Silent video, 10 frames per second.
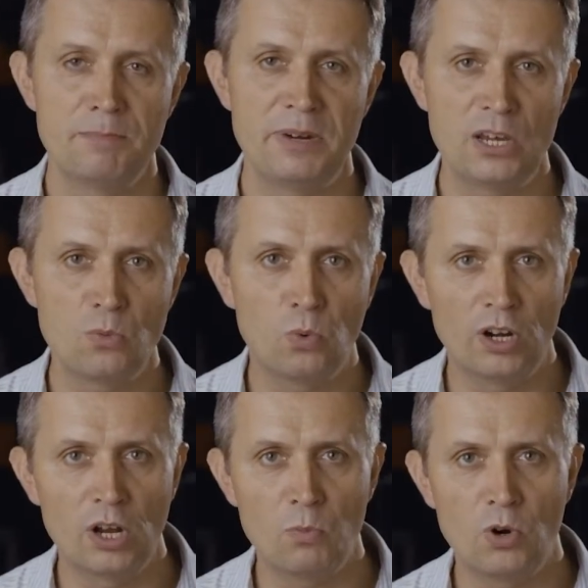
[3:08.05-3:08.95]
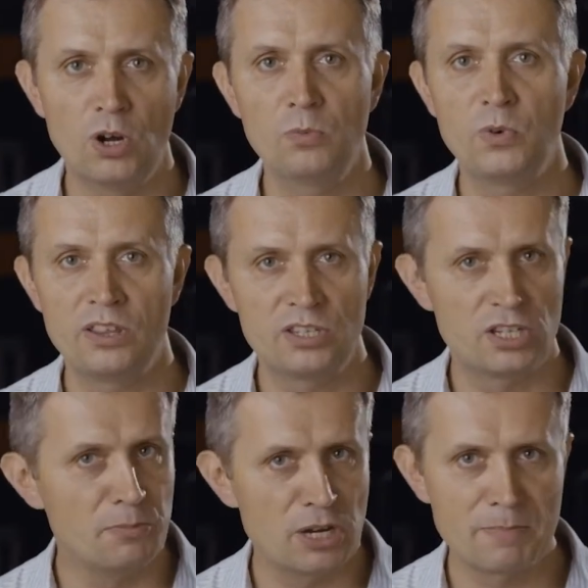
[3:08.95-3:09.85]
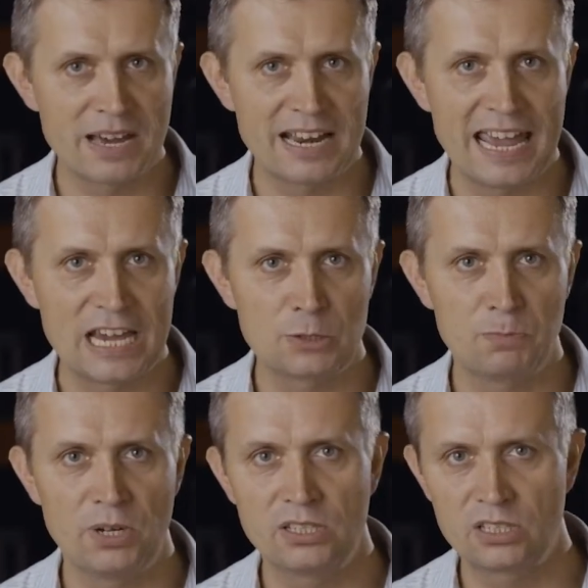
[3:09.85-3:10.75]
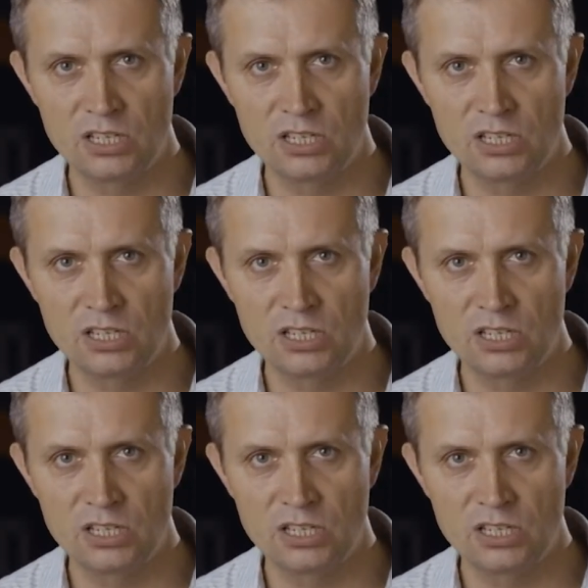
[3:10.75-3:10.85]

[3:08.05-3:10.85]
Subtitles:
Meeting one-on-one with subject matter experts,